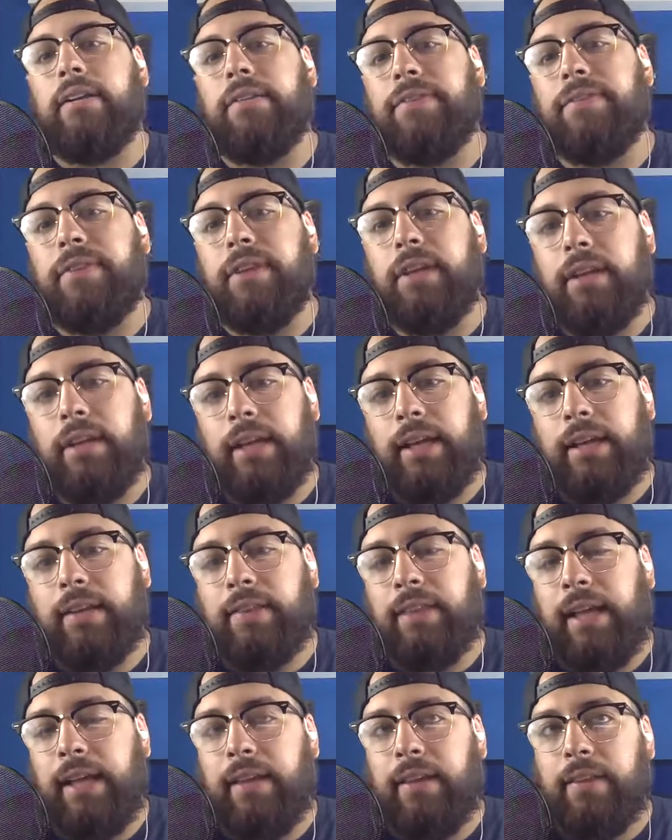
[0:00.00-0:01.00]
of feel like
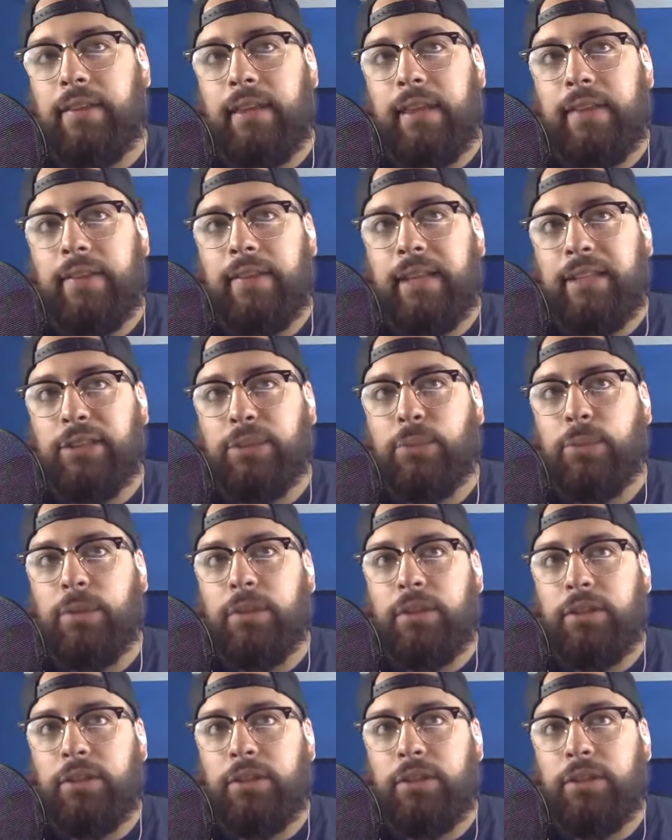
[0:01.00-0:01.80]
that's what